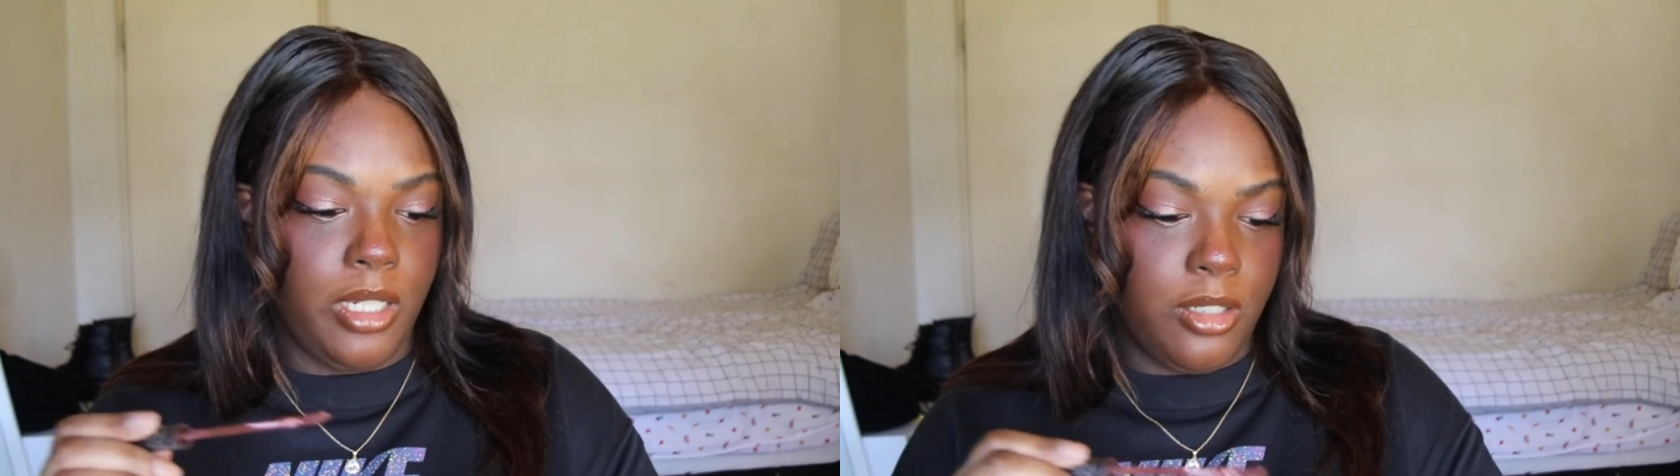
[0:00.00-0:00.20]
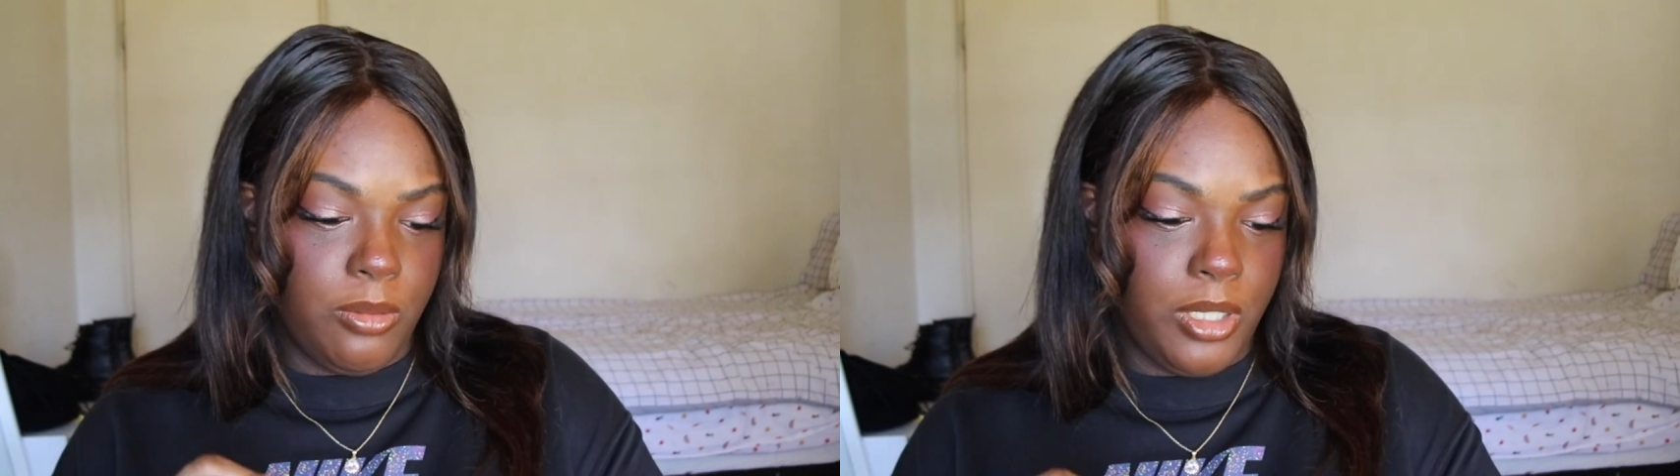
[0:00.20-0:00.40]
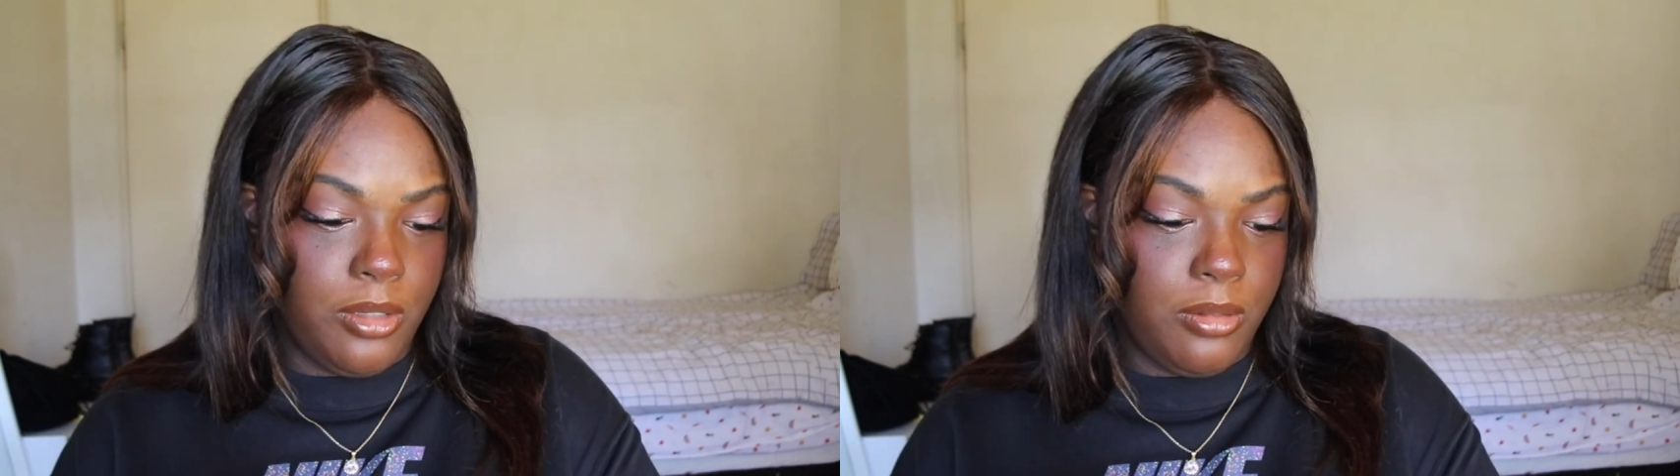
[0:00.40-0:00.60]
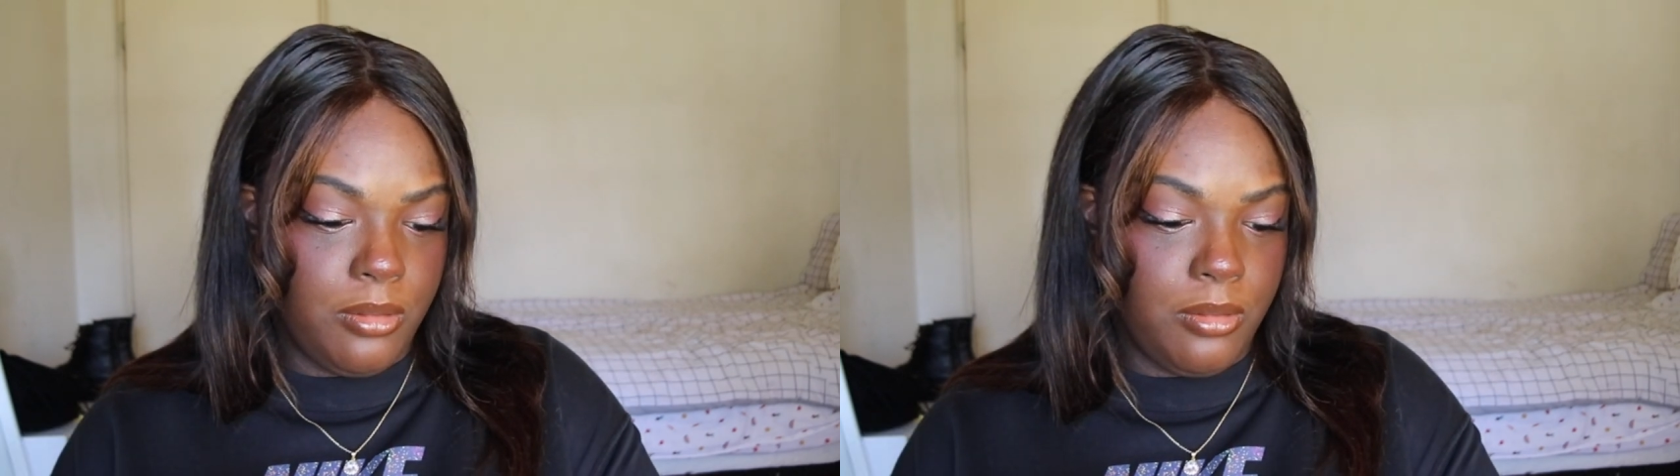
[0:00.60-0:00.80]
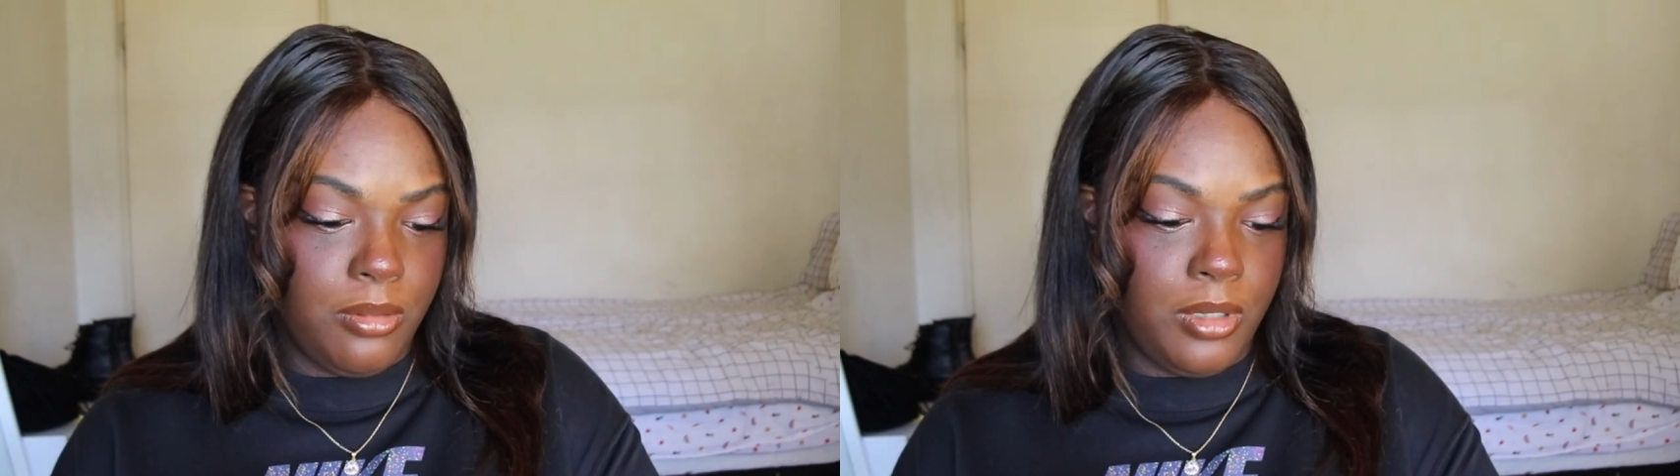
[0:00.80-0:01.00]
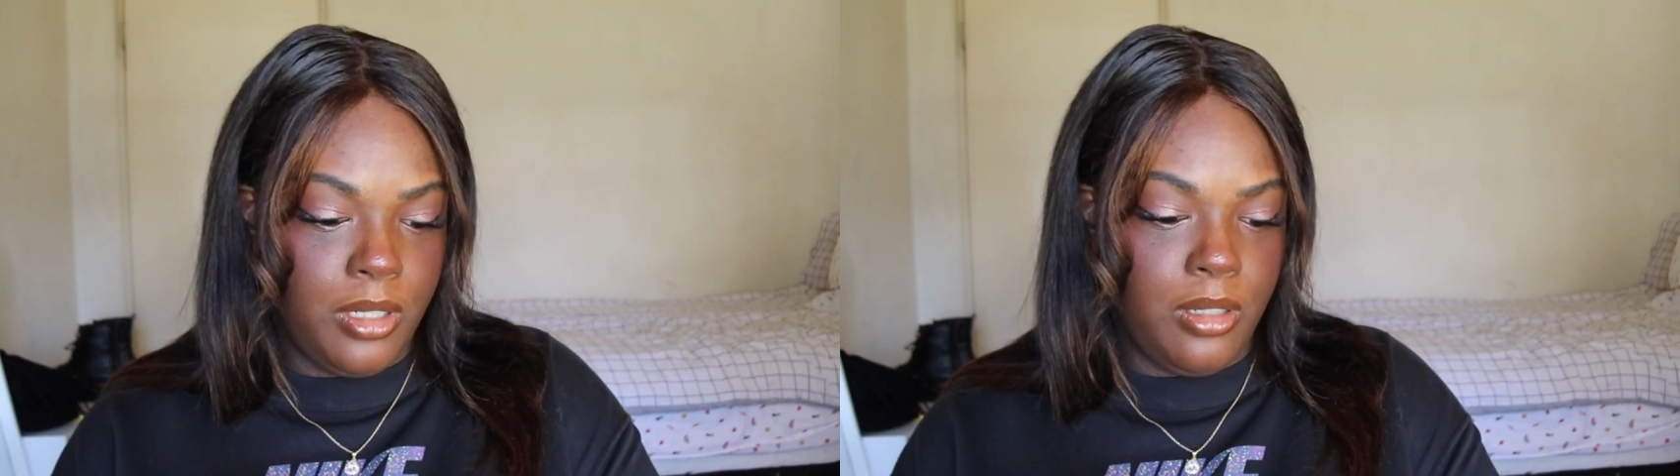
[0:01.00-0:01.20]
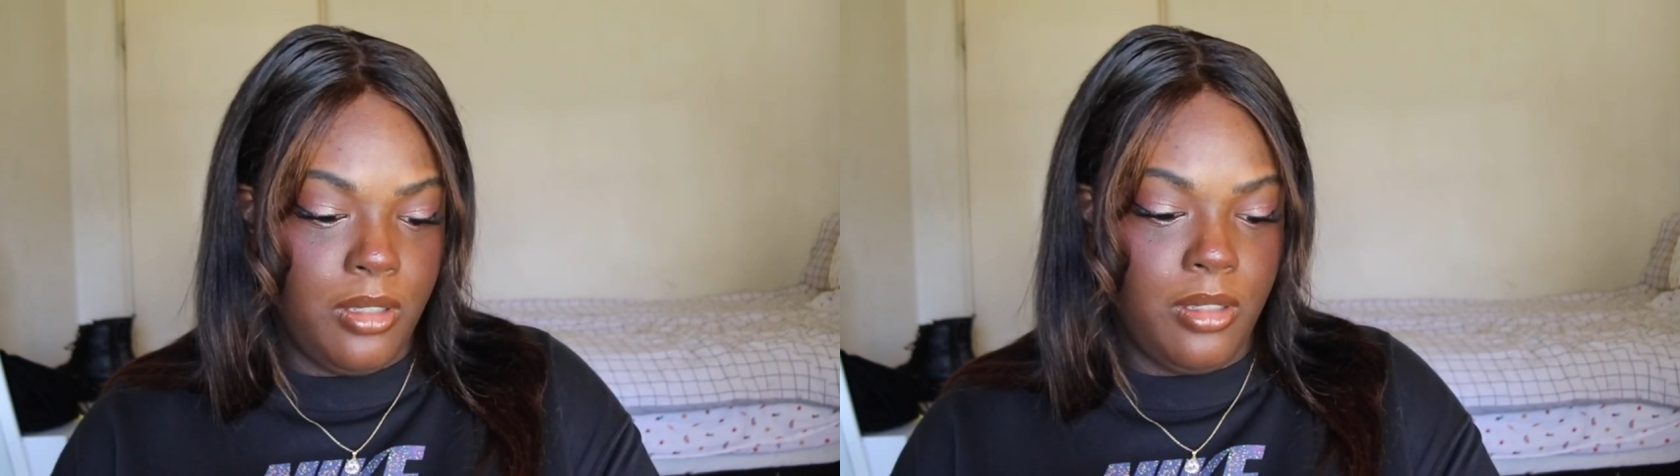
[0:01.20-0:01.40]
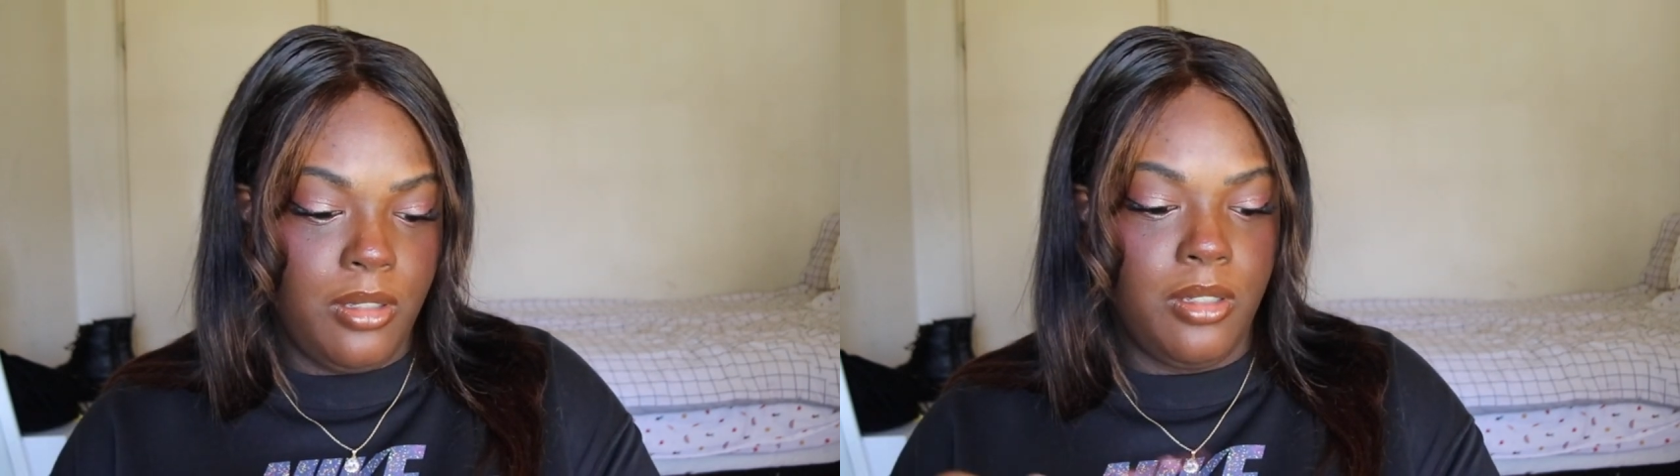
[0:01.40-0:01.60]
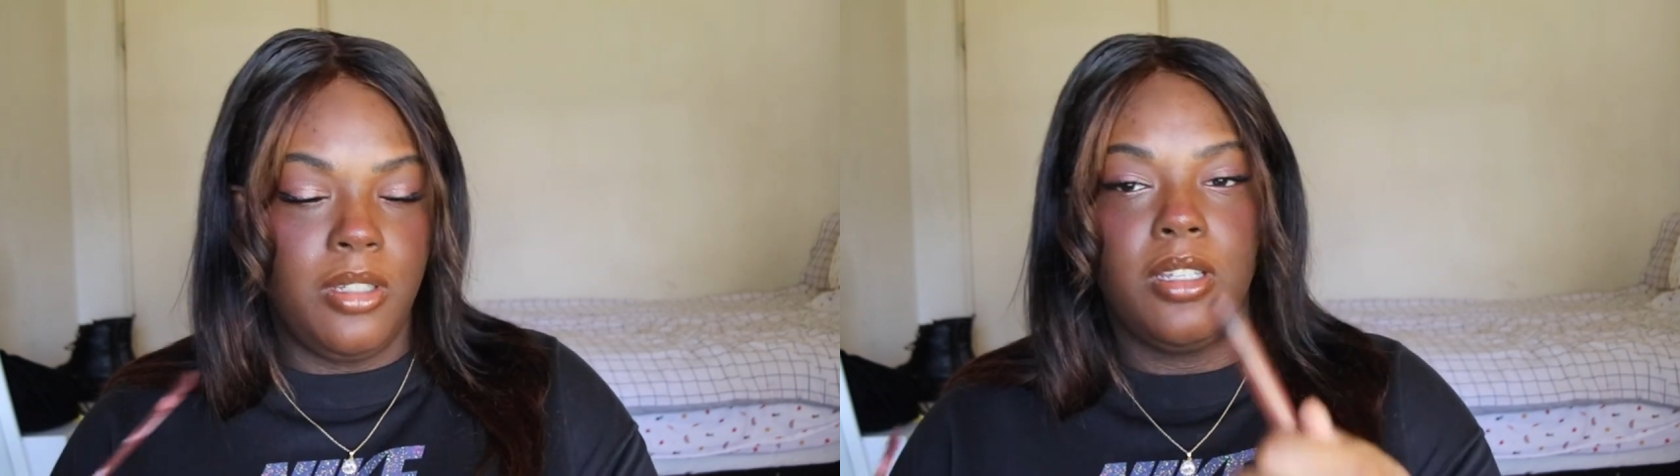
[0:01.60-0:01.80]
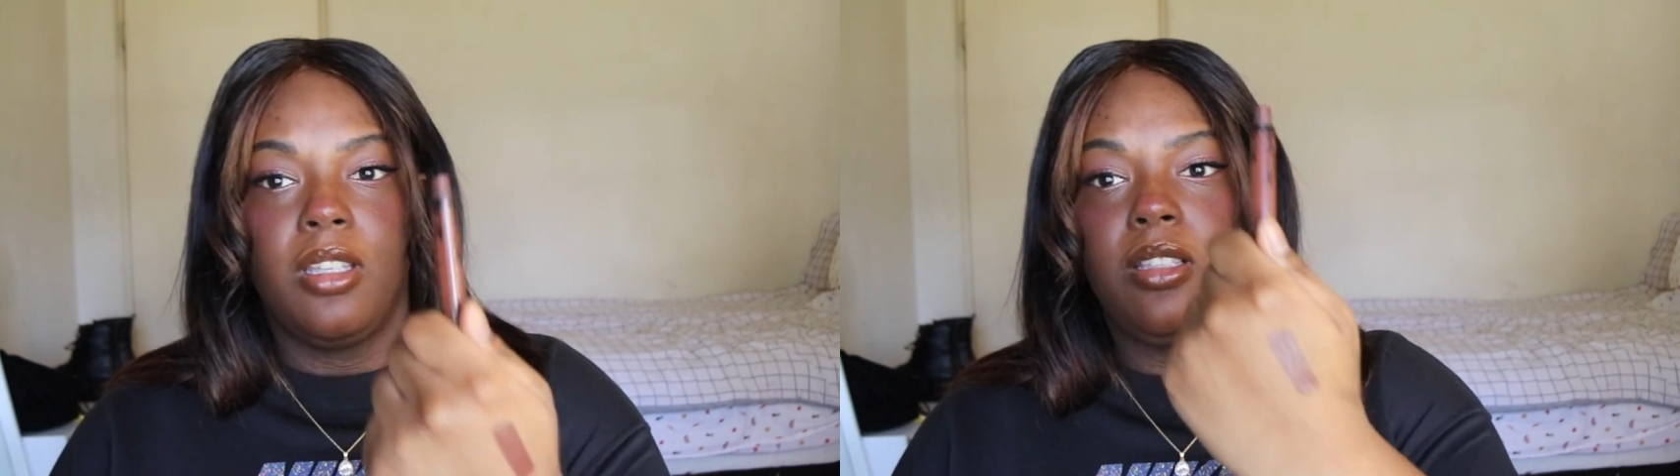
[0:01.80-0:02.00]
I should swatch it.
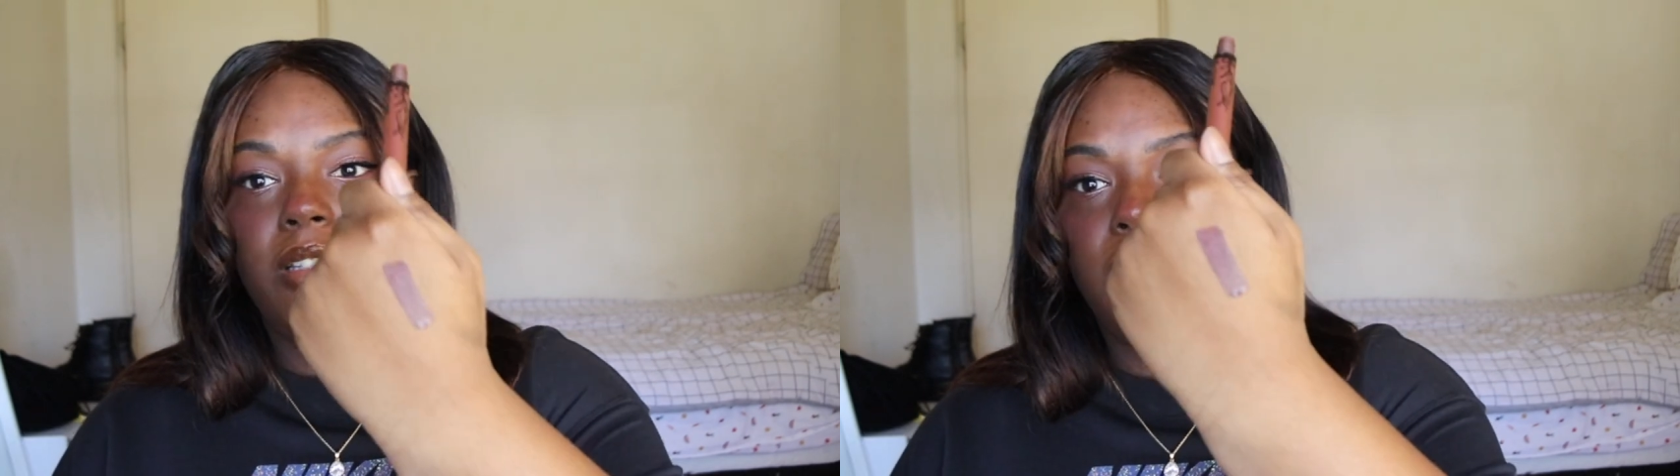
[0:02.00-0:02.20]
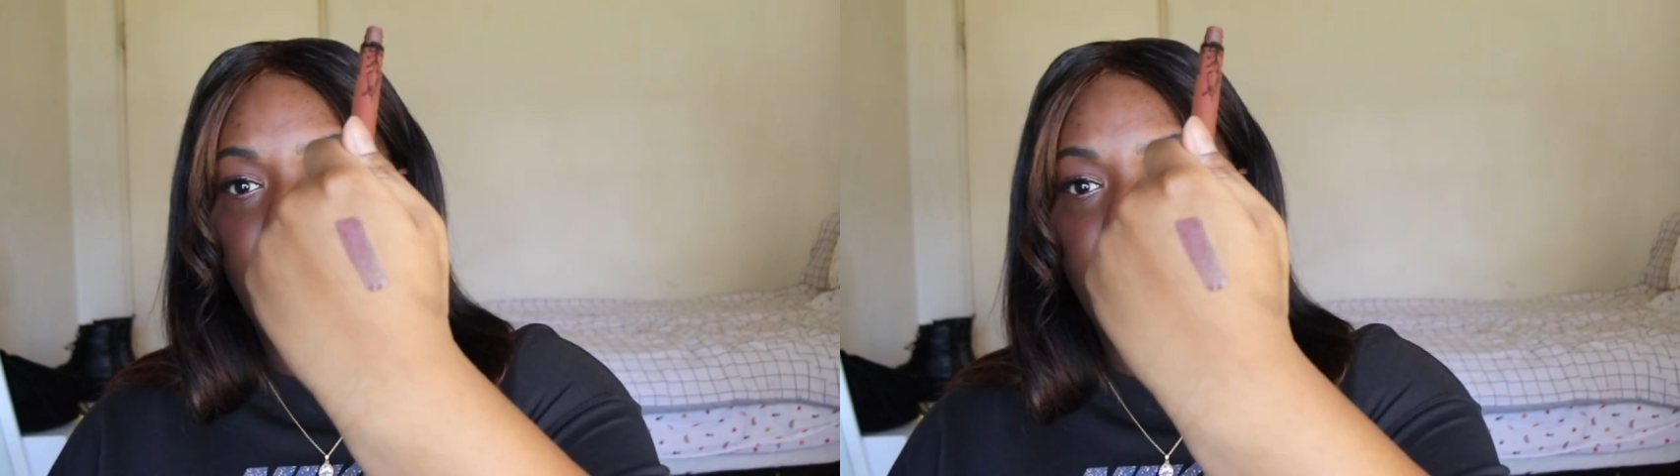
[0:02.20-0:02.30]
Looks like